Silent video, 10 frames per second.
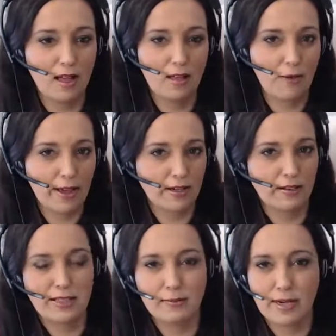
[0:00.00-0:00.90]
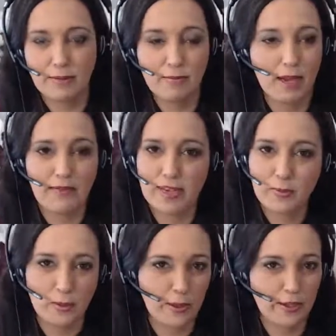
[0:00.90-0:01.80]
I'll rant on this on my
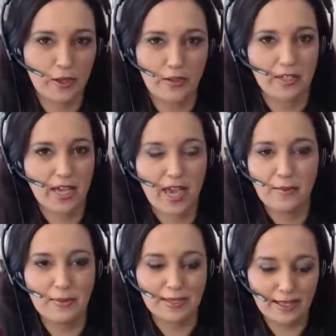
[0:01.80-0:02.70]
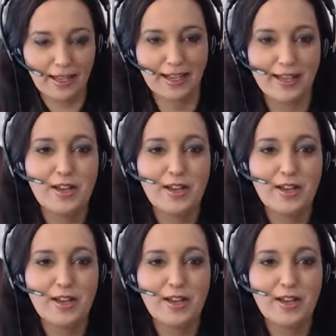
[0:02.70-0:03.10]
Facebook page all the time, is like